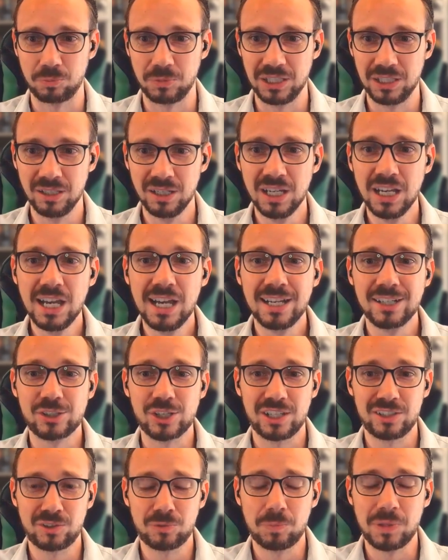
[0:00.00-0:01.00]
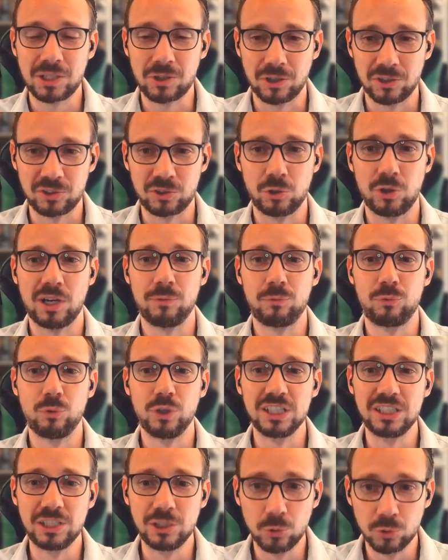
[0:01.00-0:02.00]
me just because you have
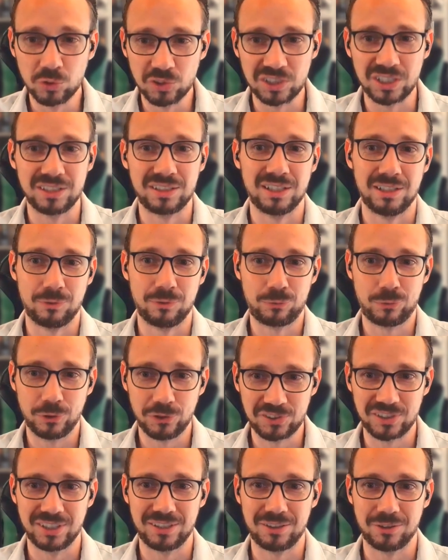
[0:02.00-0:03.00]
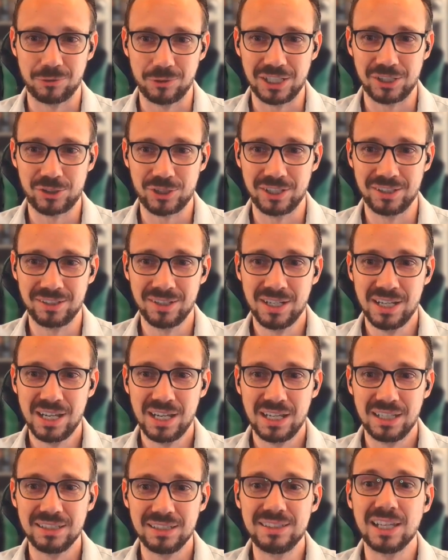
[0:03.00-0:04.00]
reduced it in the first iteration
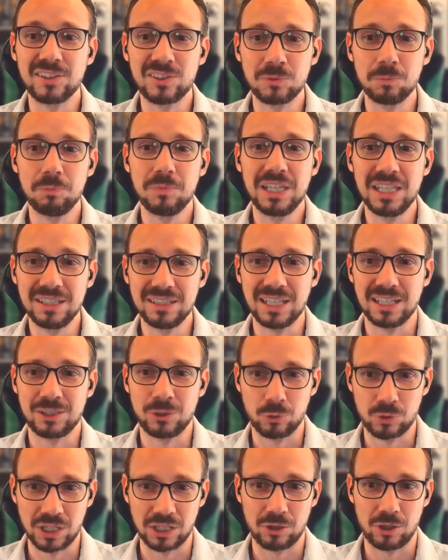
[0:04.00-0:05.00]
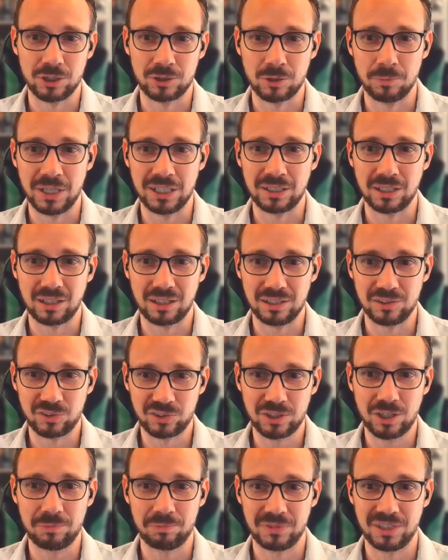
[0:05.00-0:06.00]
doesn't mean that you can automatically
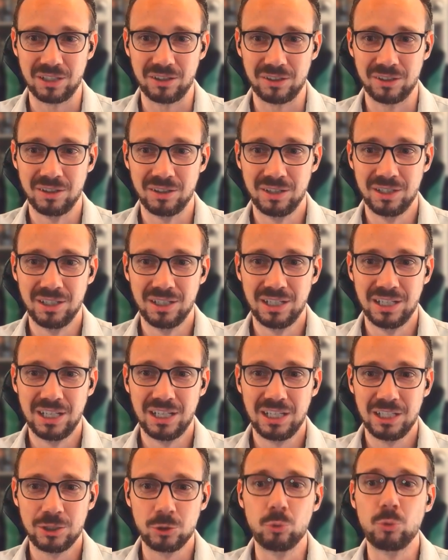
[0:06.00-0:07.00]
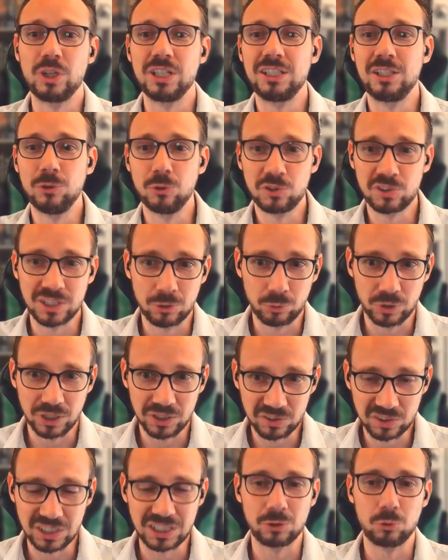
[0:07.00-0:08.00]
stop there. You reduce the
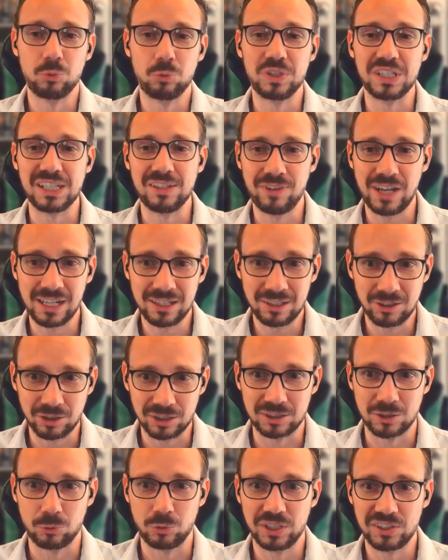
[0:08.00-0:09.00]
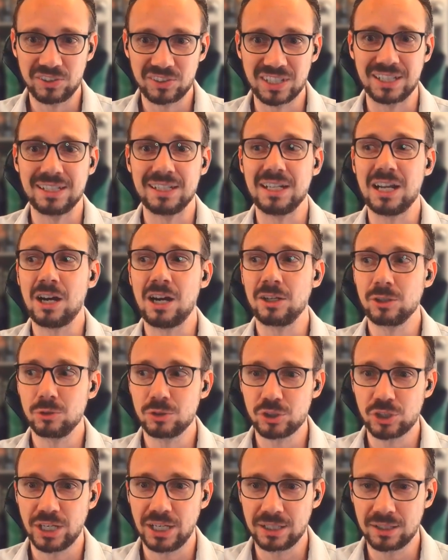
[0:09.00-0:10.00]
risk, you reevaluate the risk, and now you
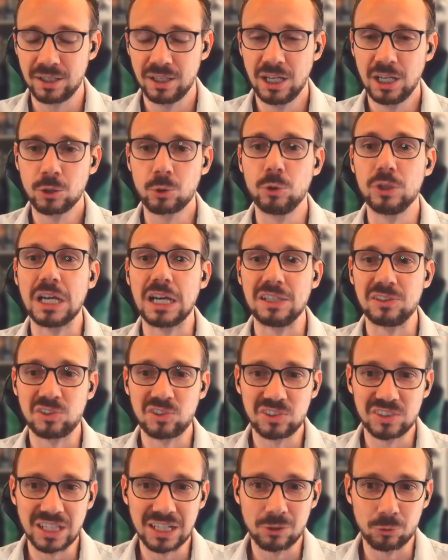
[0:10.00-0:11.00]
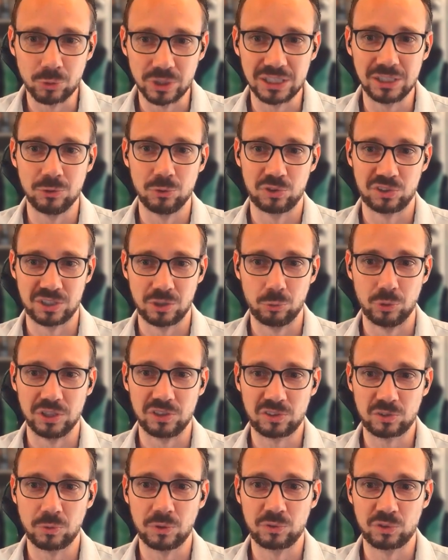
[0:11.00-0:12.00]
check, could I still reduce the
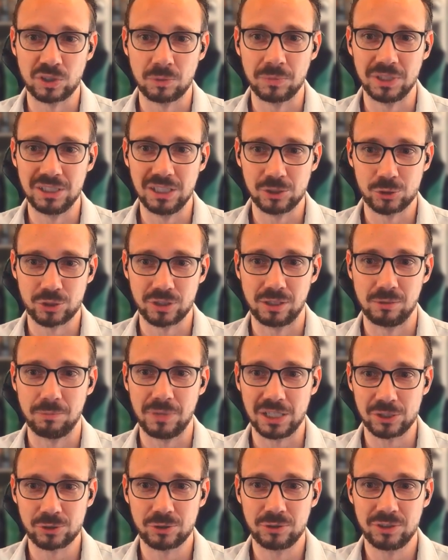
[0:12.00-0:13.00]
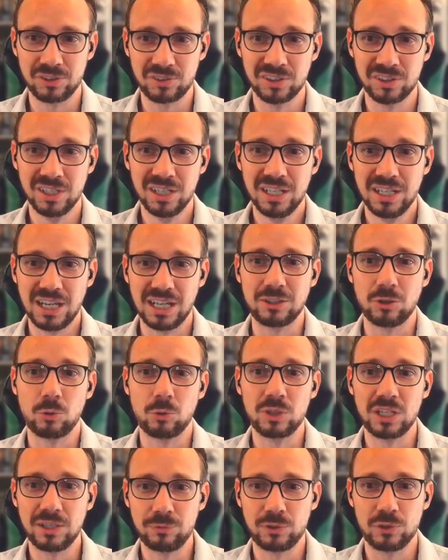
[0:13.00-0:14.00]
risk with some additional measures? And
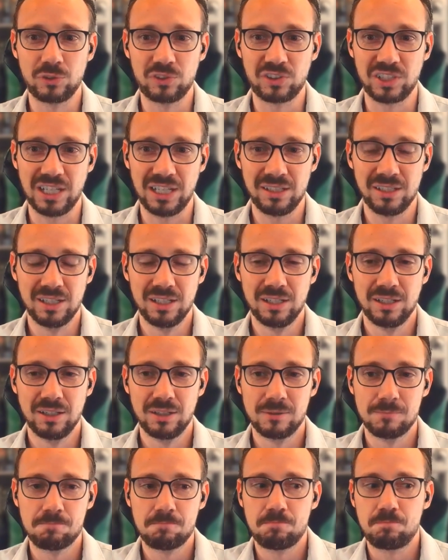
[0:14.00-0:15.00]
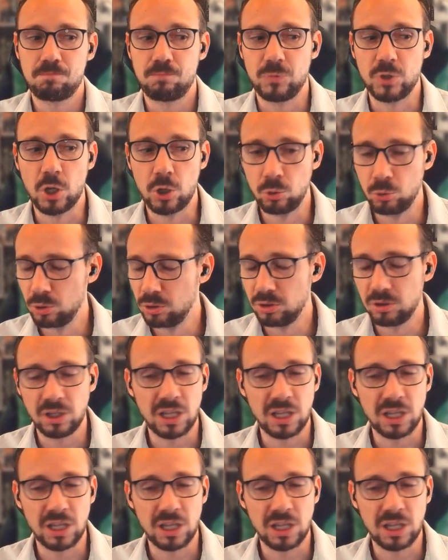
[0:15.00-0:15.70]
only if you say, no,